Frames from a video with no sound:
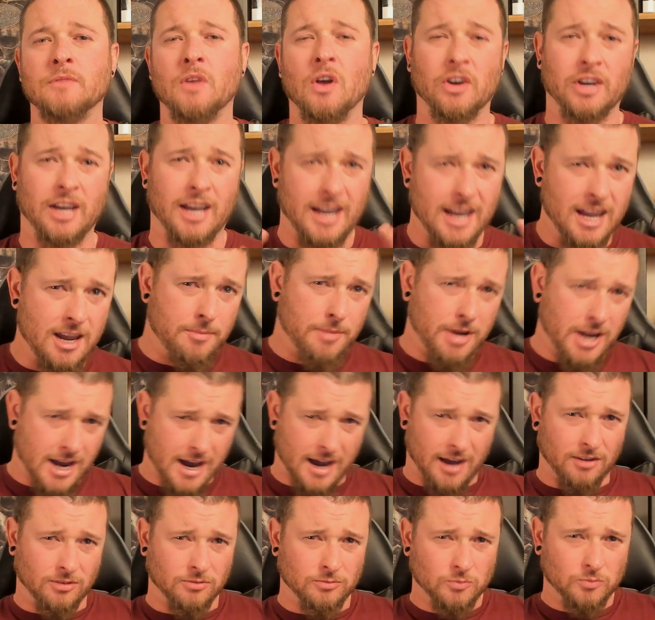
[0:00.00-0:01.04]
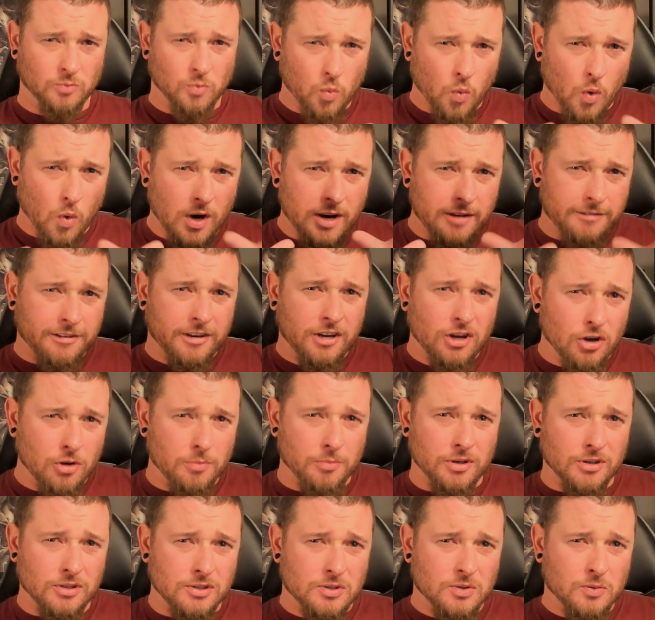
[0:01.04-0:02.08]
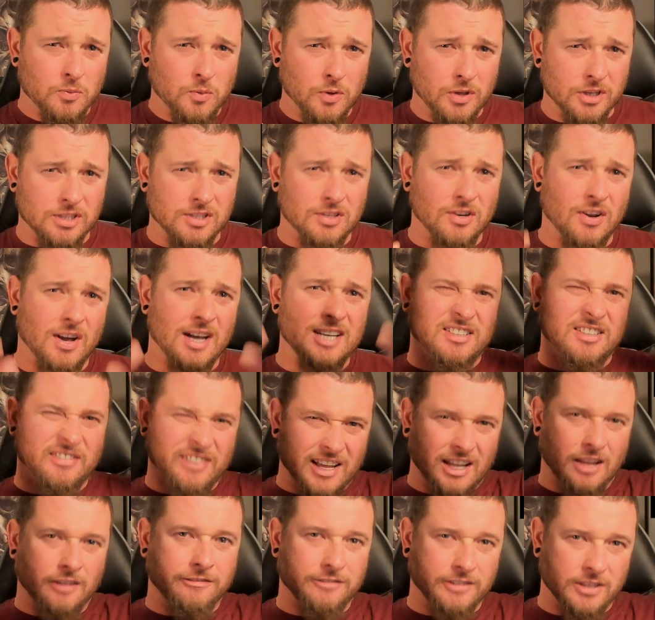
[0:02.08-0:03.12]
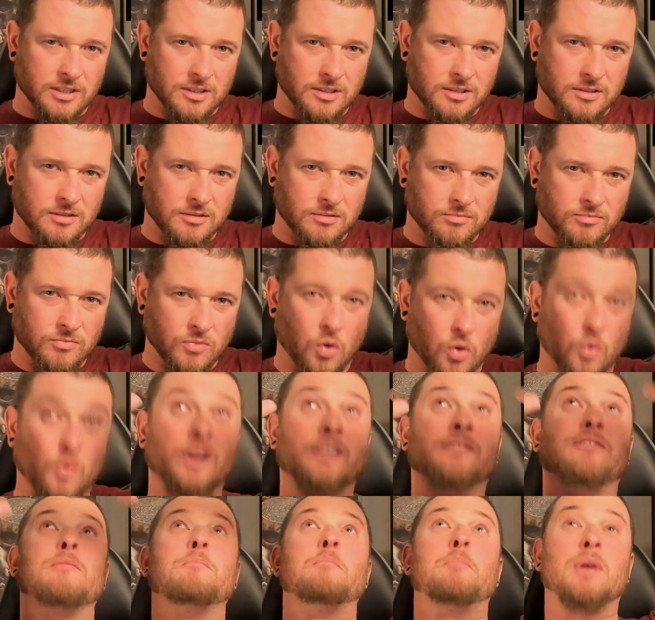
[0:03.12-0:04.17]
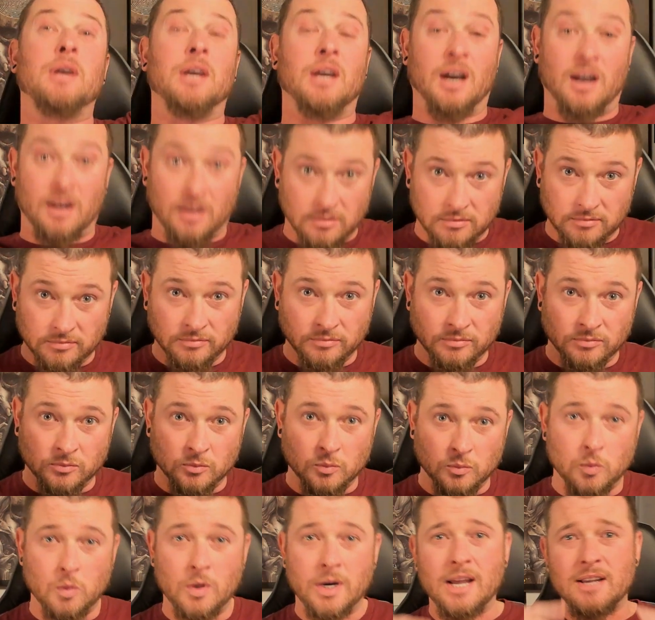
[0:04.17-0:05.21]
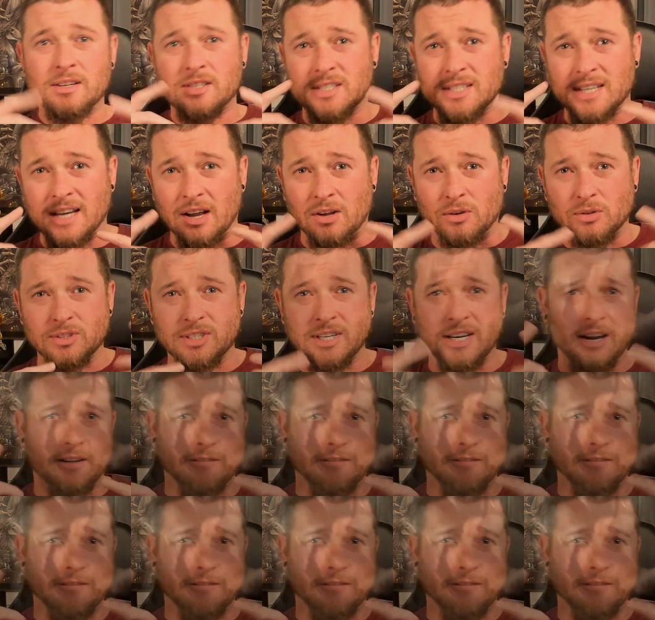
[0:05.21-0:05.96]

Okay, hear me out. What if humans were the size of elephants? Or even bigger? Would our skulls and